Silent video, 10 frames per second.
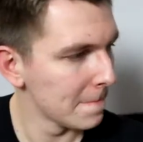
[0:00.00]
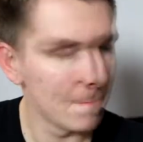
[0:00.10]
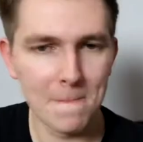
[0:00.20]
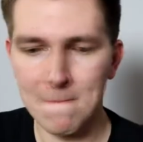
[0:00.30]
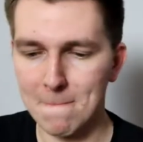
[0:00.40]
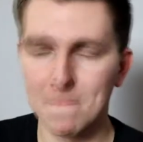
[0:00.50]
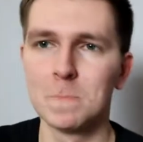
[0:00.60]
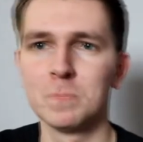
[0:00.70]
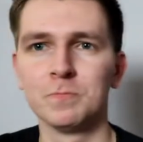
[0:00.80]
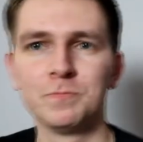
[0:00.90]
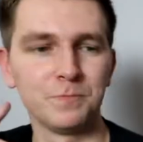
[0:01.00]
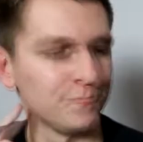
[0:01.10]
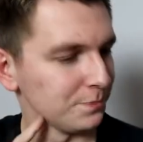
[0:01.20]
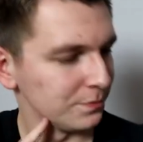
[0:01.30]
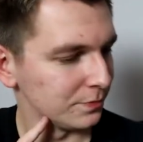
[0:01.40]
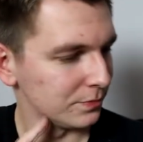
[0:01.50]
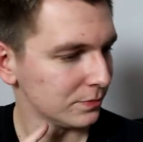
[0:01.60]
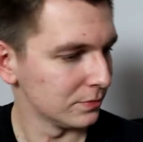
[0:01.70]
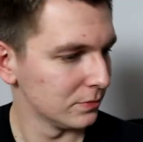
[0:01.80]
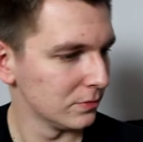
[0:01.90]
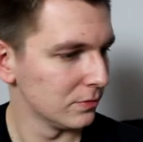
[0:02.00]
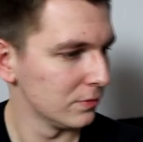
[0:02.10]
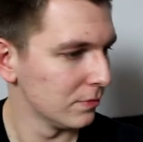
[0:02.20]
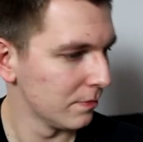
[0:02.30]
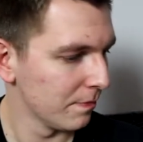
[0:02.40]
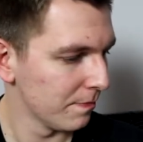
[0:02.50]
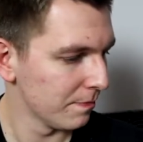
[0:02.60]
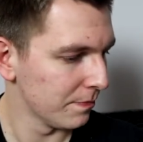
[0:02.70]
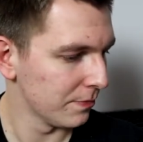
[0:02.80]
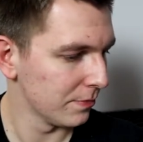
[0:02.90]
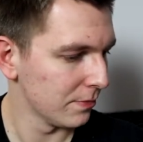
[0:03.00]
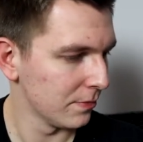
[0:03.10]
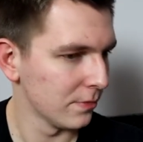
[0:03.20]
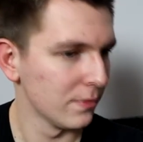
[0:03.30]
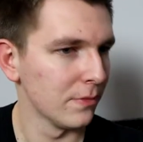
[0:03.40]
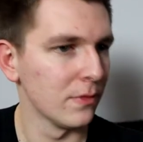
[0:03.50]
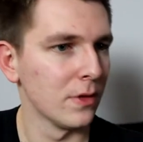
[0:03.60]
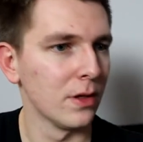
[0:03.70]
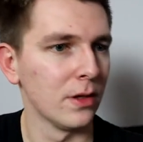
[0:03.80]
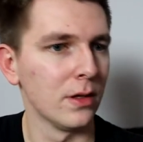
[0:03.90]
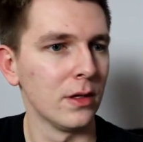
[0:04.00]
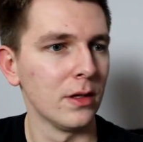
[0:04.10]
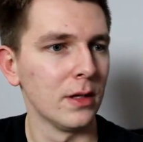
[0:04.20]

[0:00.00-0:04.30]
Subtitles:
(silent)